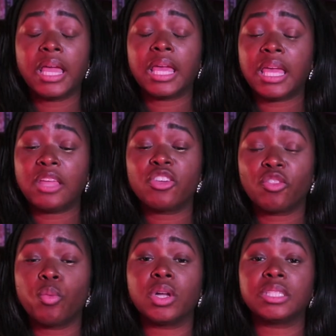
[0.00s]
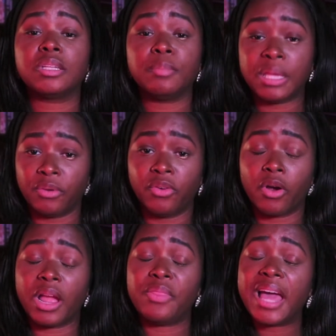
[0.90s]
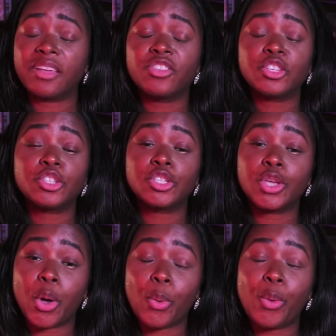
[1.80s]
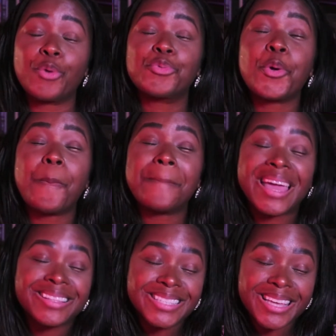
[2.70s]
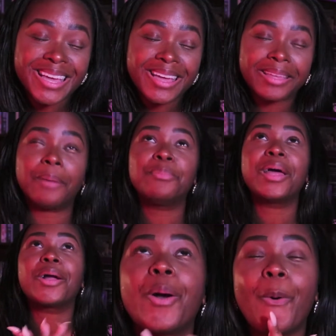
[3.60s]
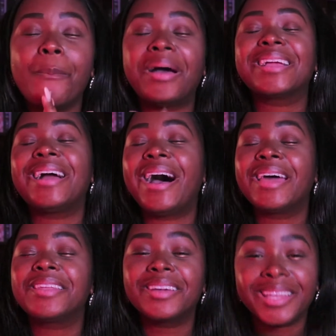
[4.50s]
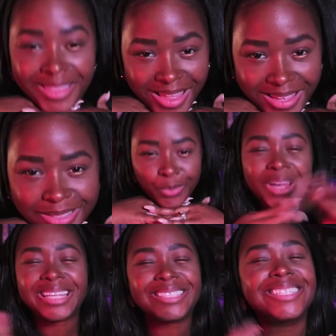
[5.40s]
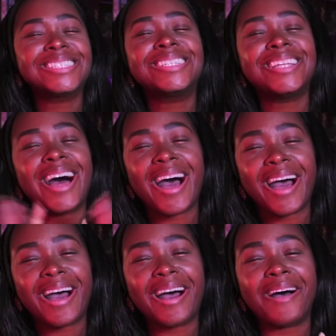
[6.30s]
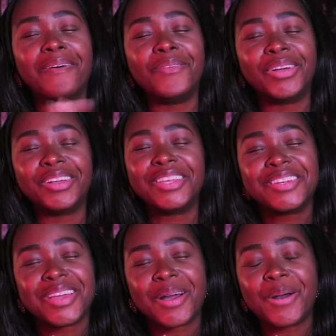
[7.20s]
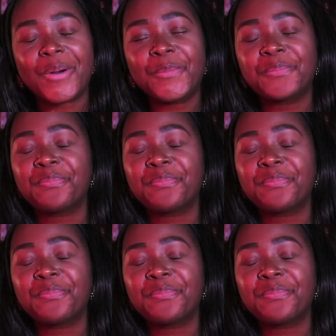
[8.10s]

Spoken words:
He just wants to be with her, and that is just so romantic. I'm like, oh my God, look at this. What is this love, you know?